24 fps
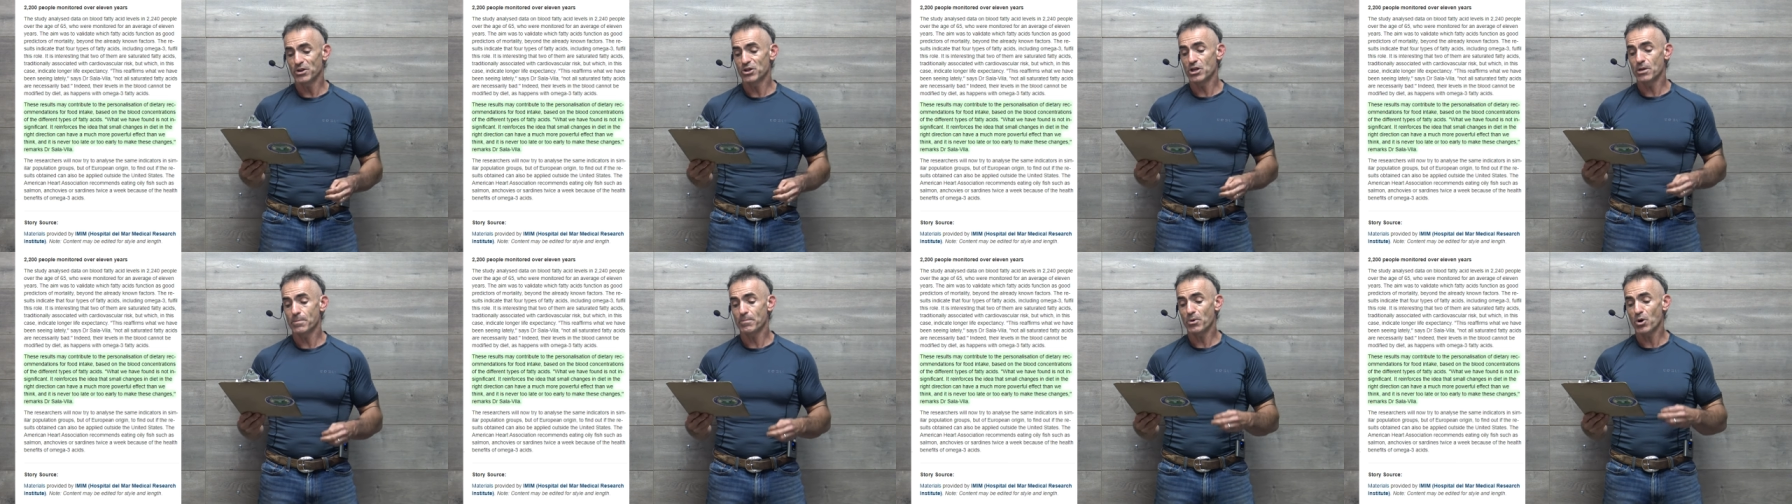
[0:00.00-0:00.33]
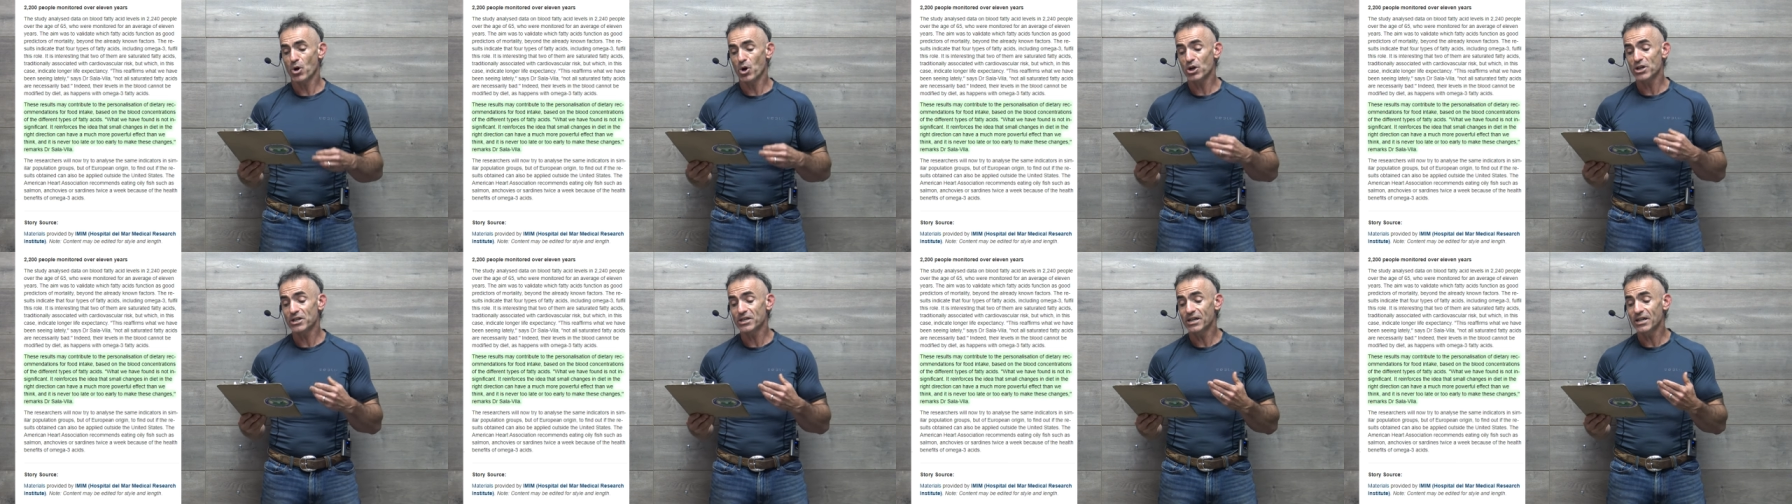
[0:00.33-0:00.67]
to the
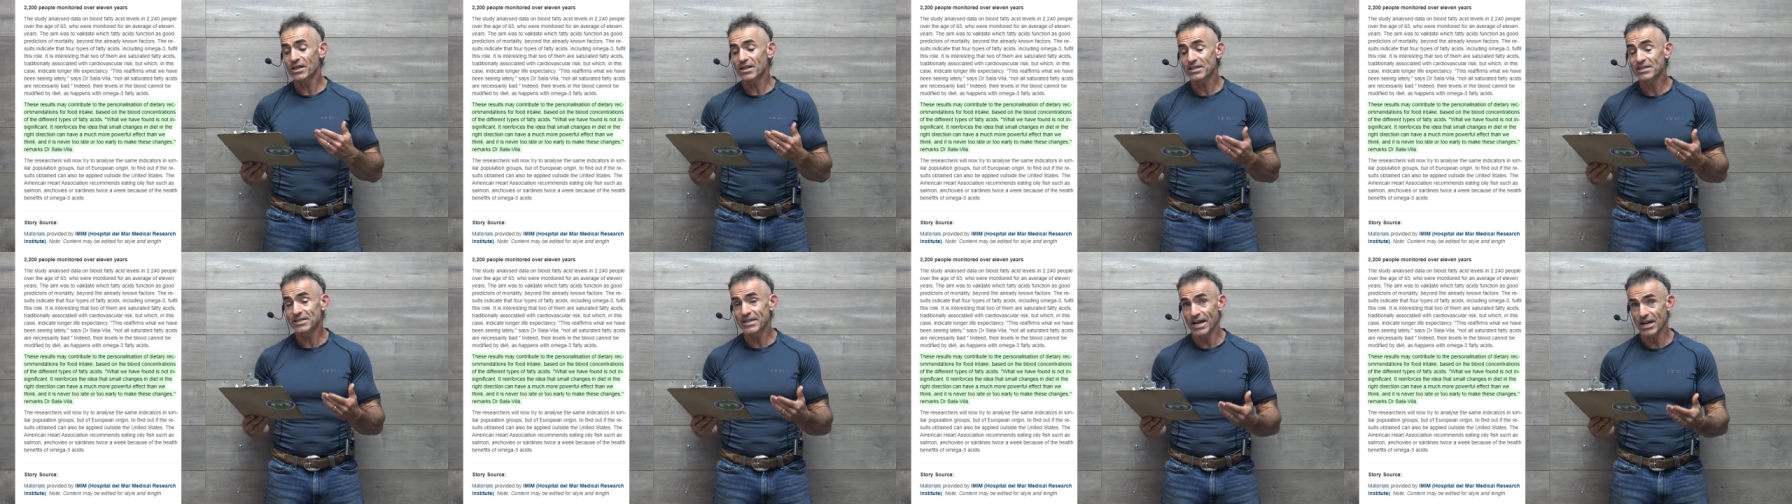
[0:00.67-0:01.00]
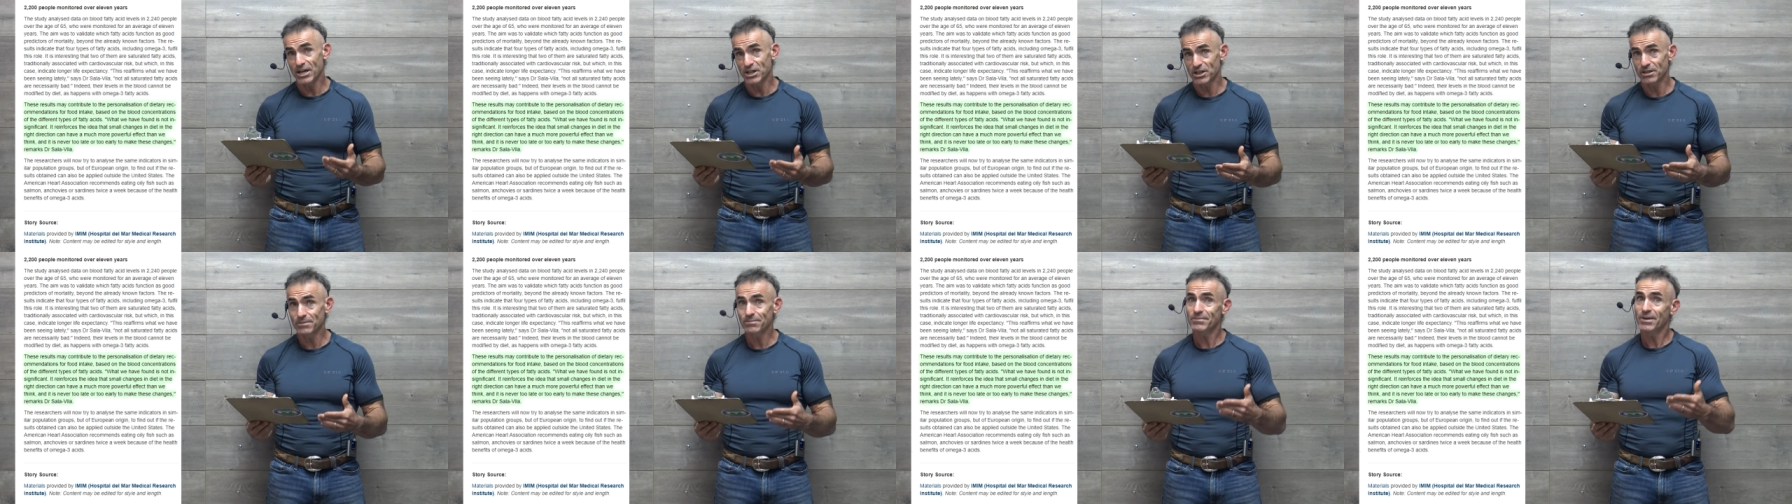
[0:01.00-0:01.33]

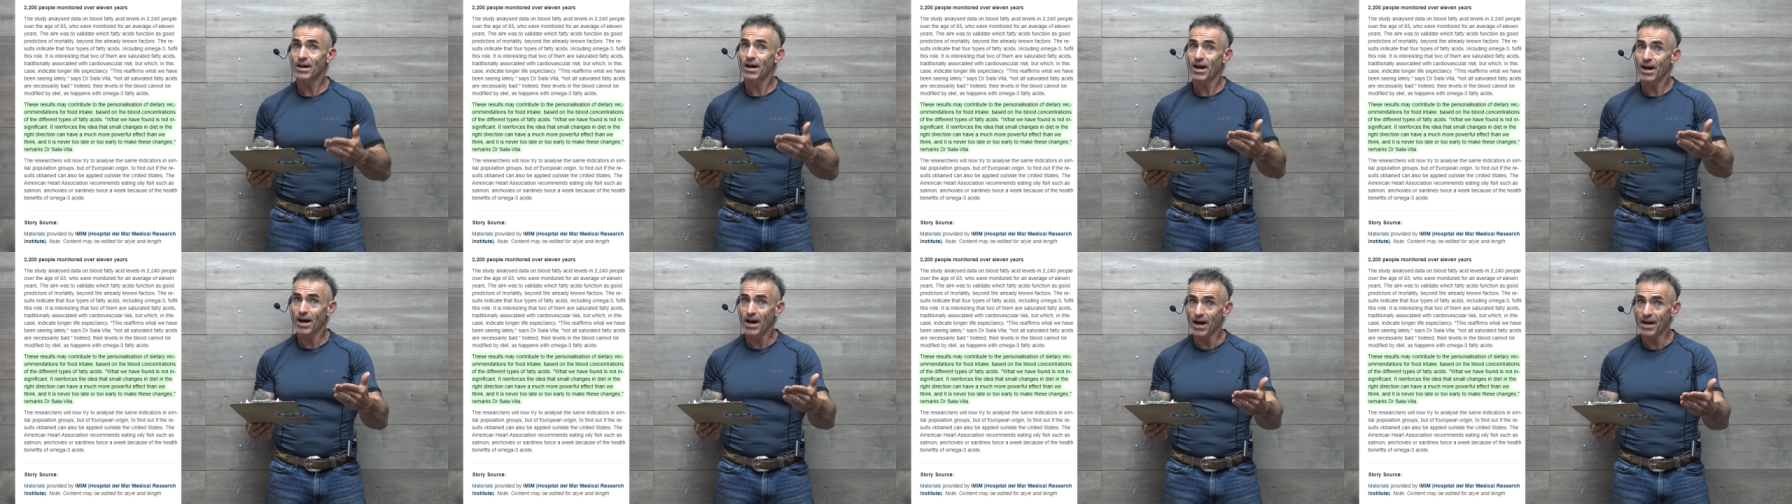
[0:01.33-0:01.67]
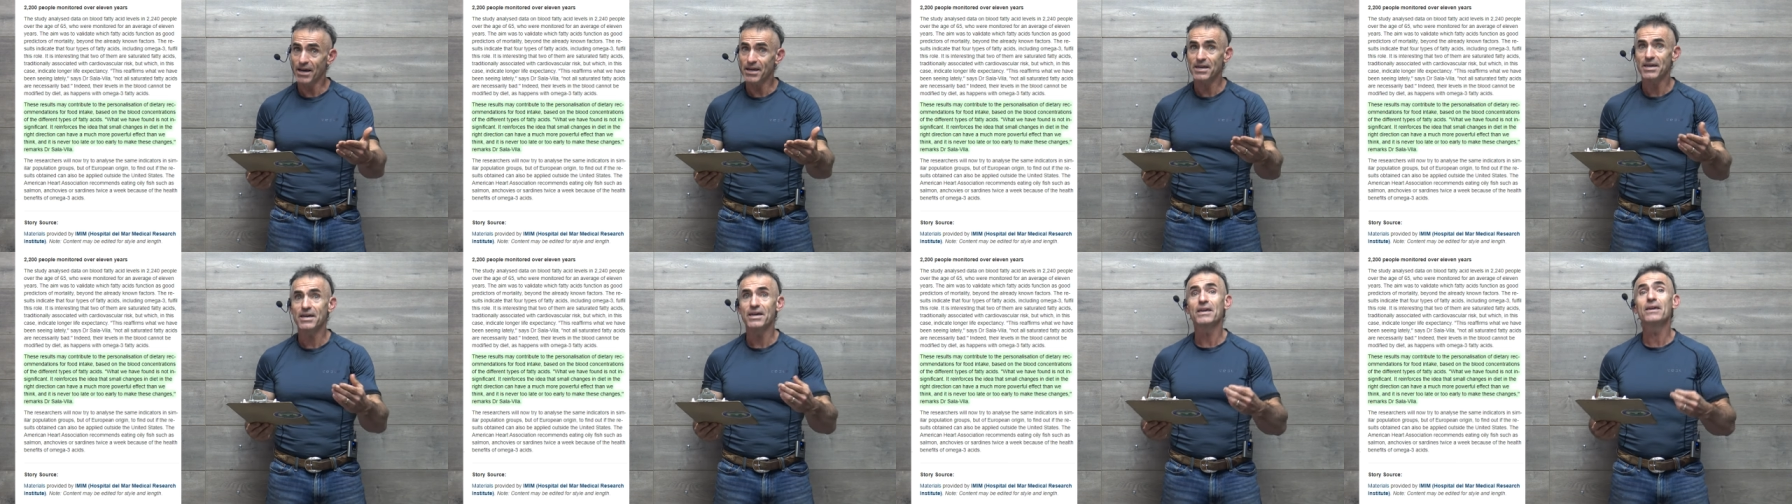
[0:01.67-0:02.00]
personalization,
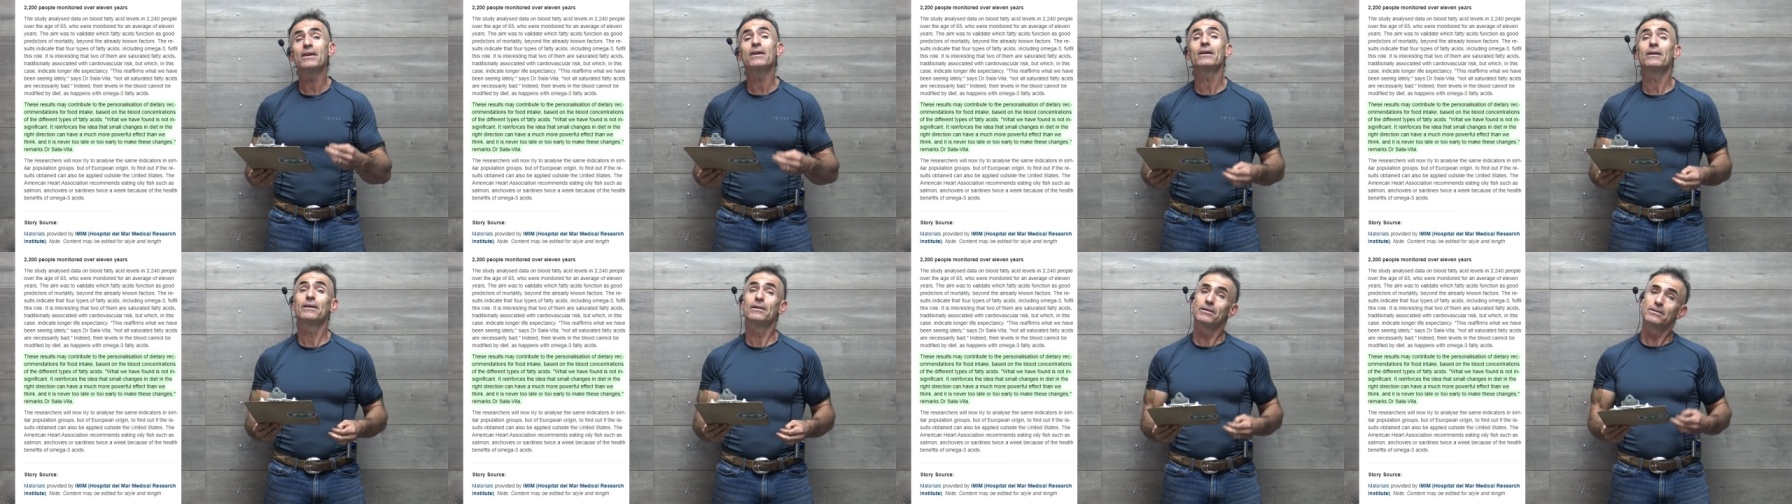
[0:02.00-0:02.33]
i.e.,